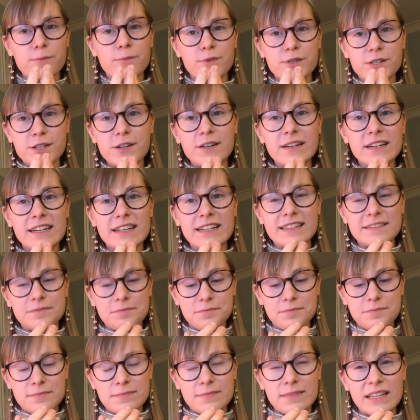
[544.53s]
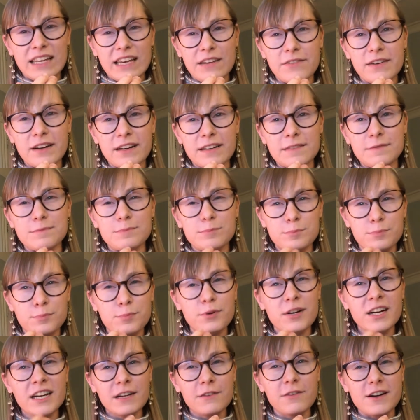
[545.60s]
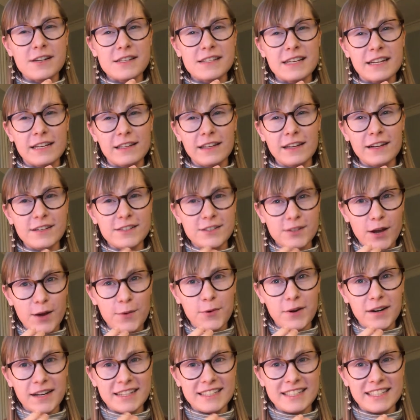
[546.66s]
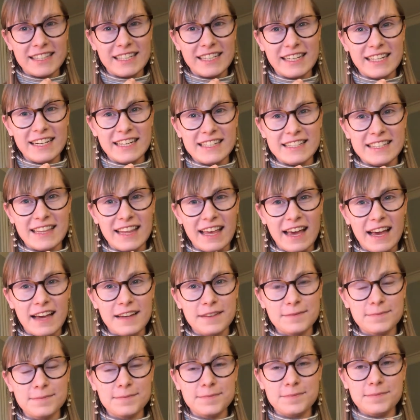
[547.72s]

was going to give it a pretty rustic look, so I wanted to lean into that.